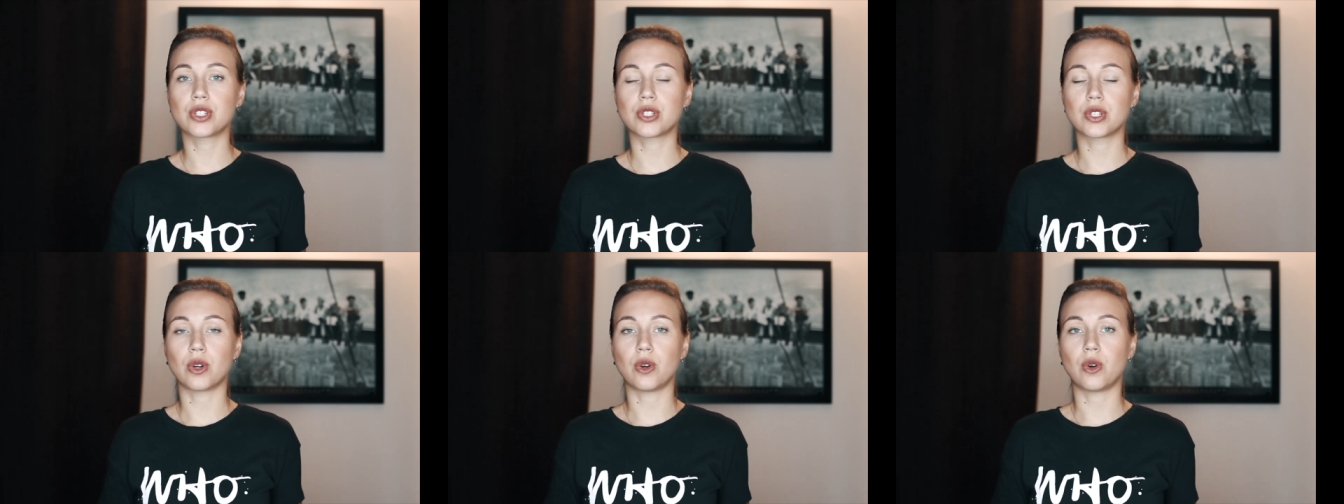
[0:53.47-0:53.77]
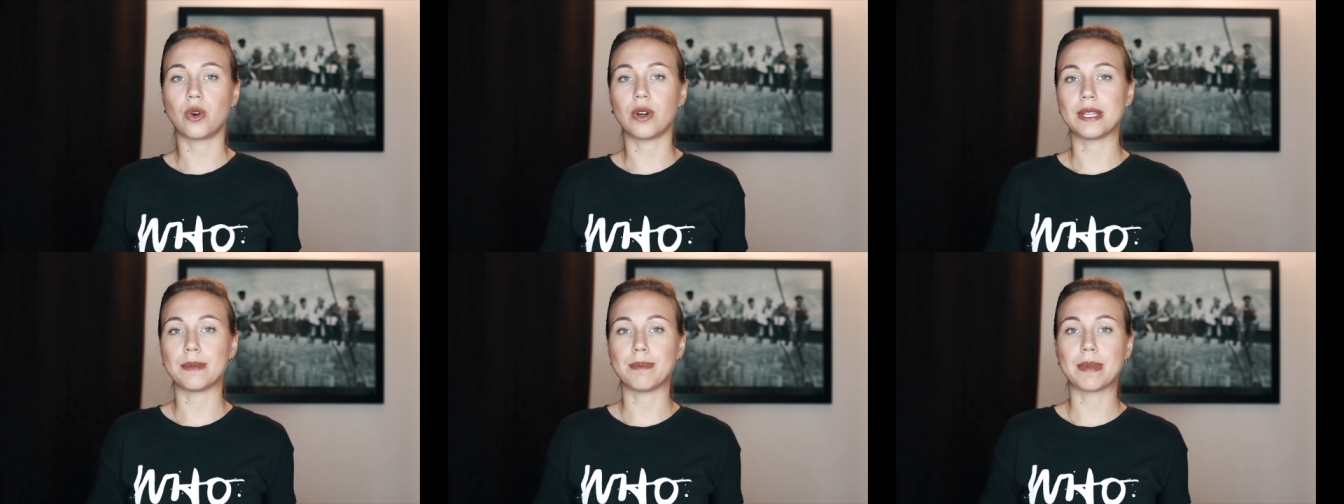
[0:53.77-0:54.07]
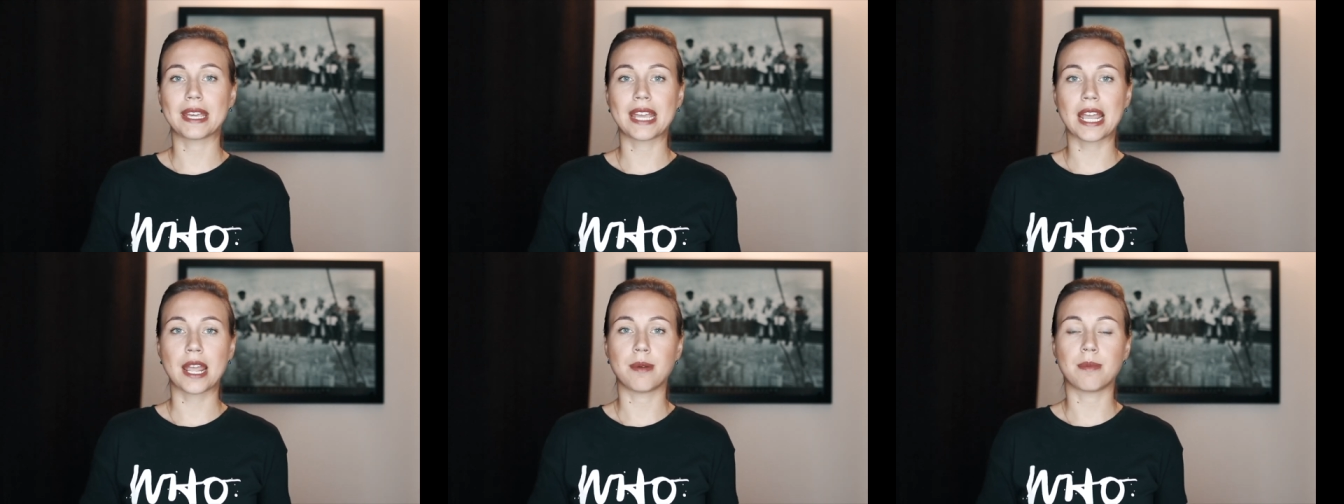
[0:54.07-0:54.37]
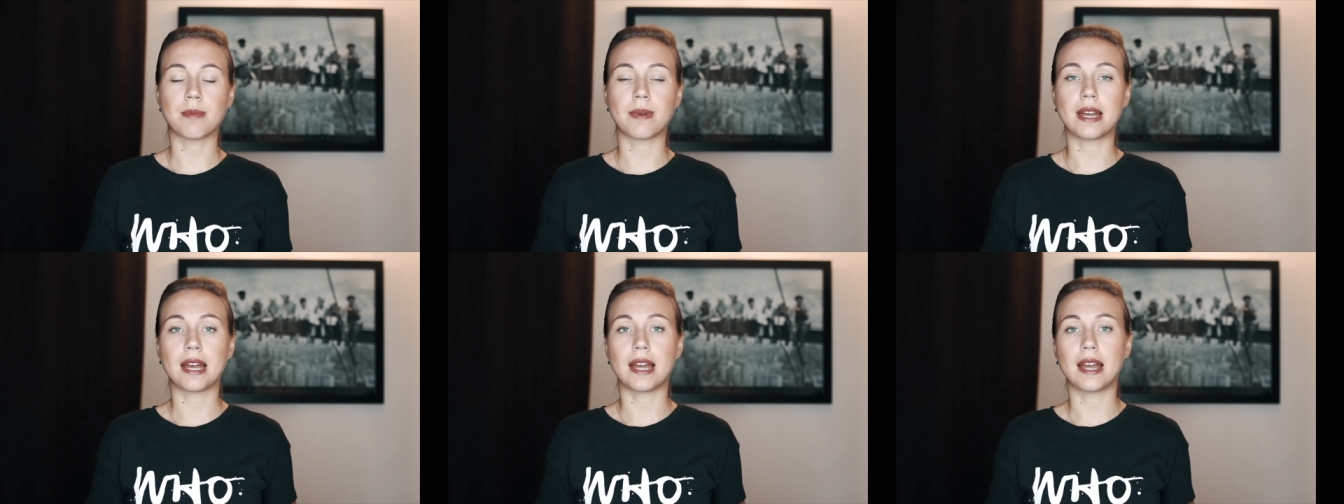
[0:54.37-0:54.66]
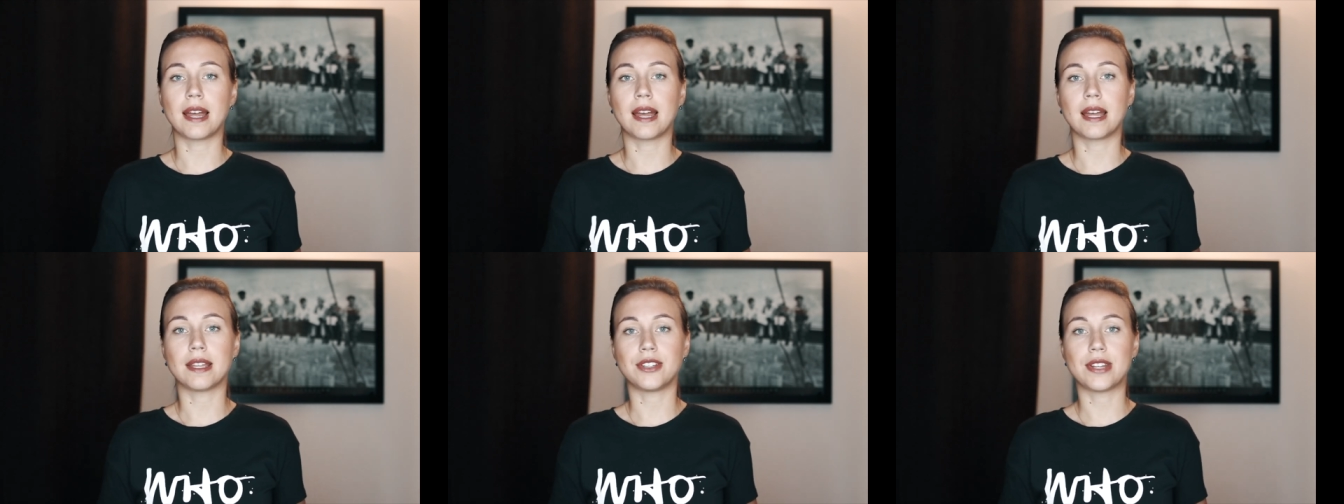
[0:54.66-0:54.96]
so it became
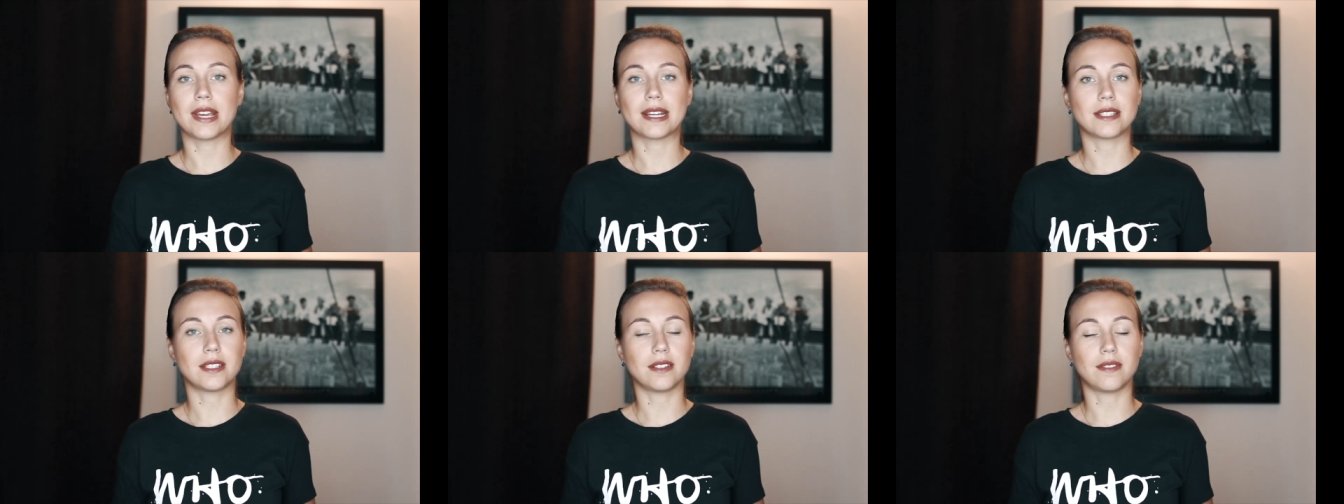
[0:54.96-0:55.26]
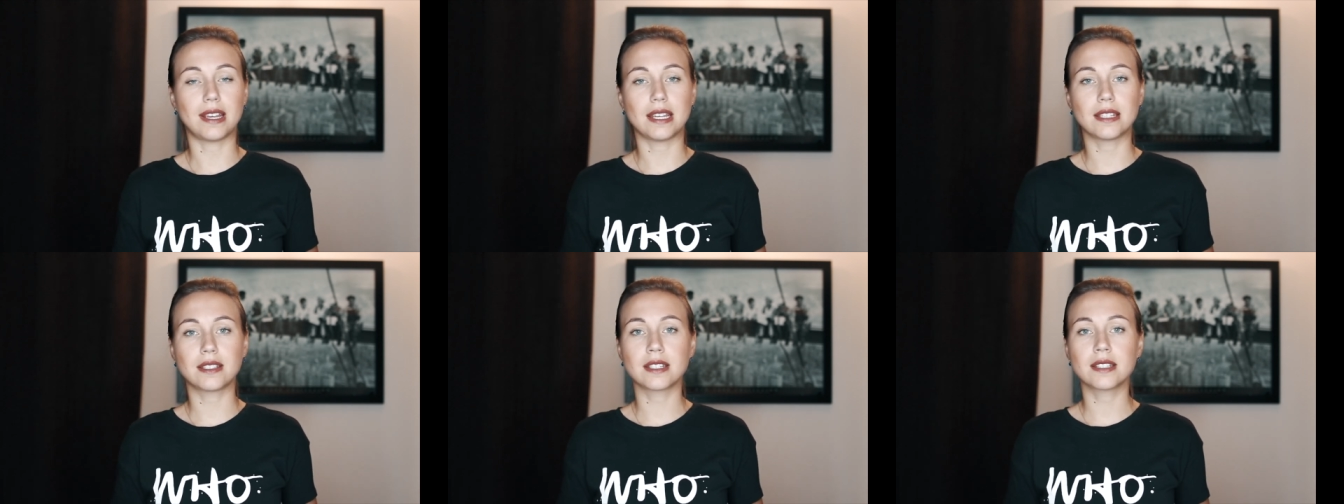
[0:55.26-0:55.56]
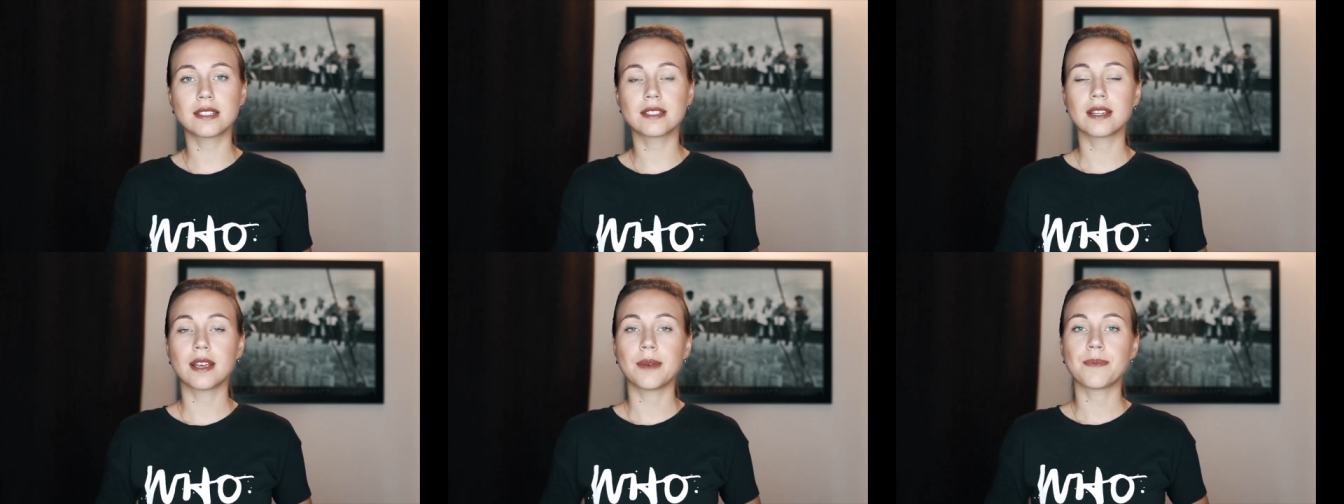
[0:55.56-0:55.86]
deactivated.